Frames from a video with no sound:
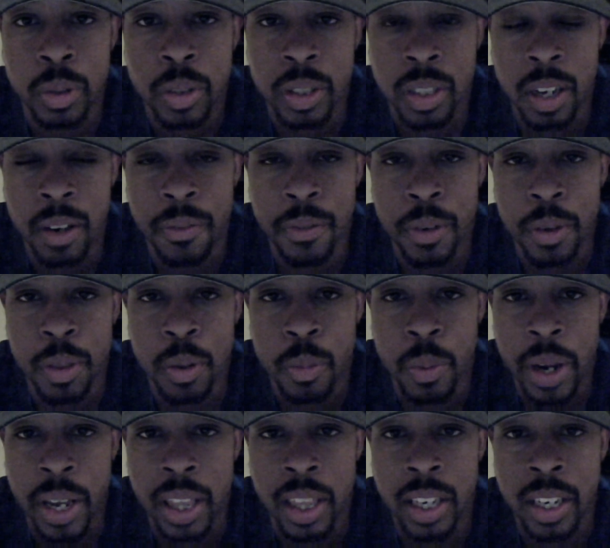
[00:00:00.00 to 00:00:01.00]
suffered the
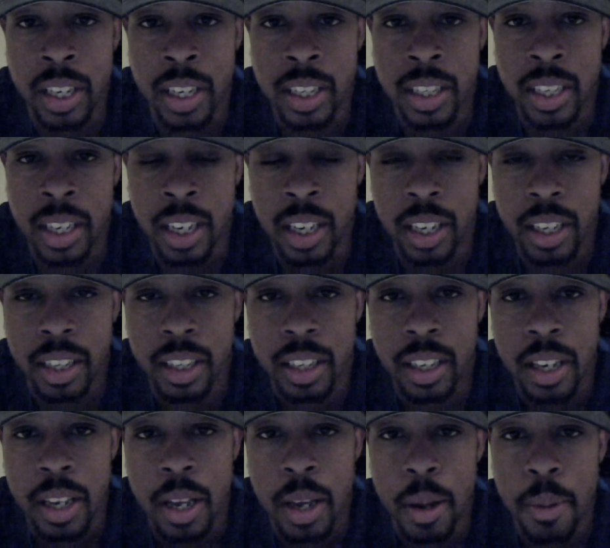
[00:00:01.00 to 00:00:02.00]
way that he did.
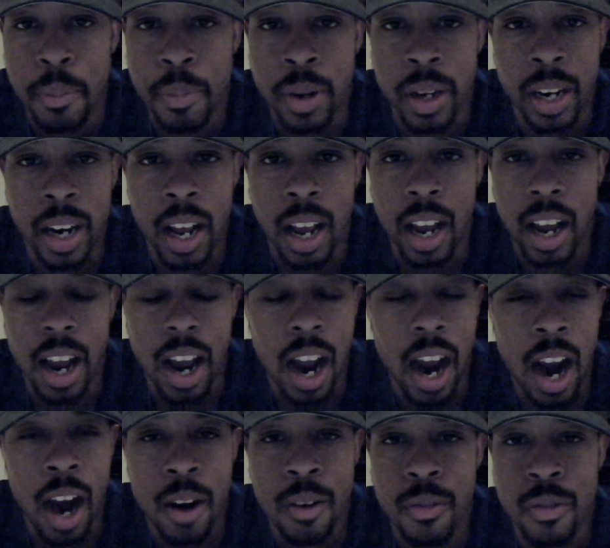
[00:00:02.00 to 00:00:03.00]
But
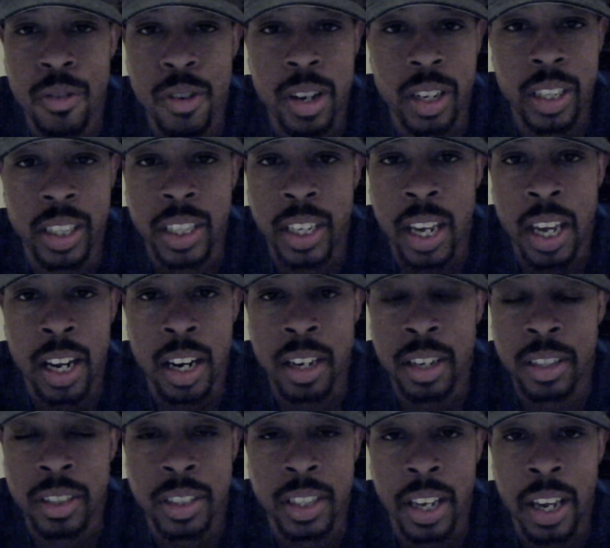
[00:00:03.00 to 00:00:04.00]
I really can't
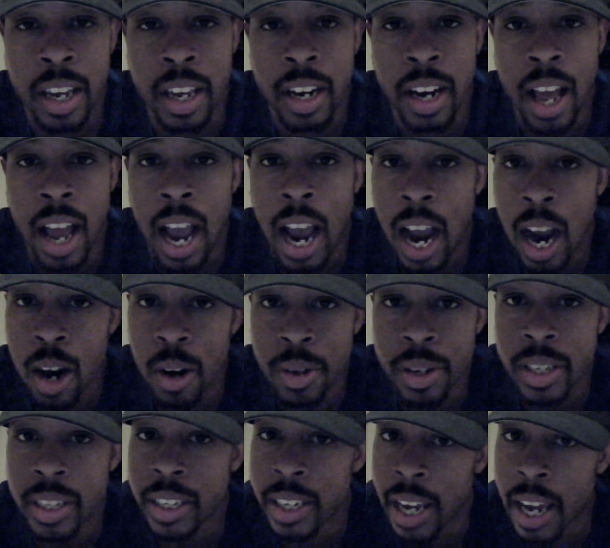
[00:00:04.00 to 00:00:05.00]
understand
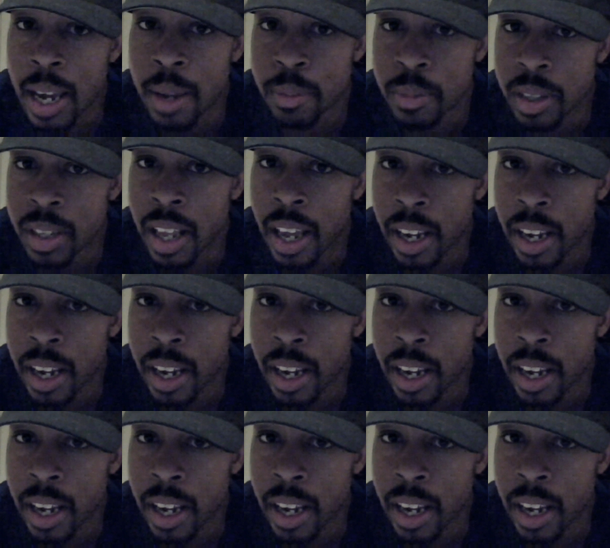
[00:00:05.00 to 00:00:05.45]
how he came to